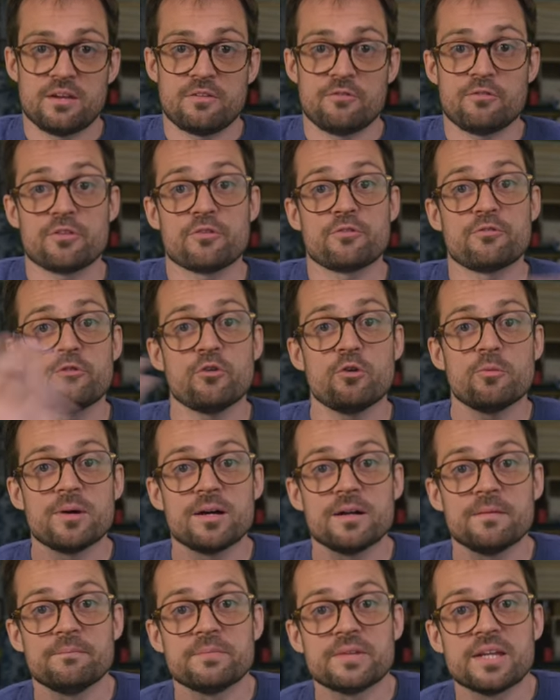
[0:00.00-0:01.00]
For the
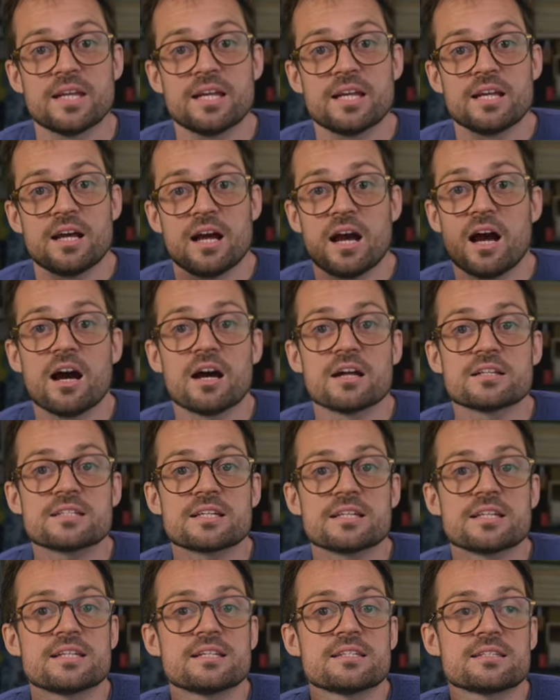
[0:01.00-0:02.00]
former, art
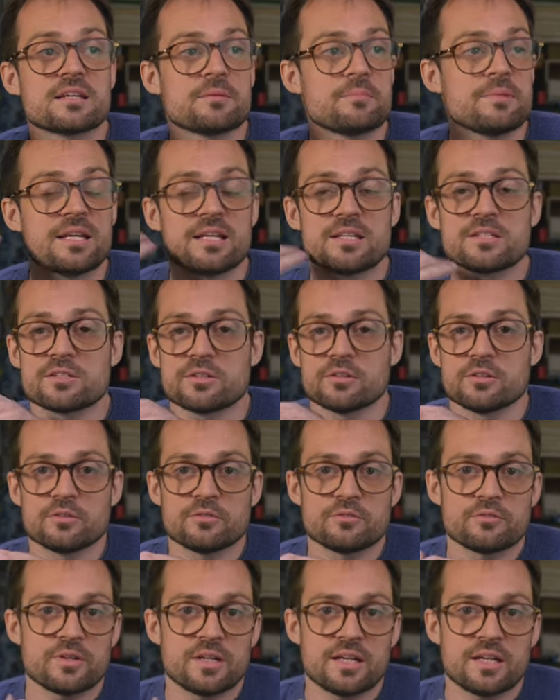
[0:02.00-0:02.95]
is a means of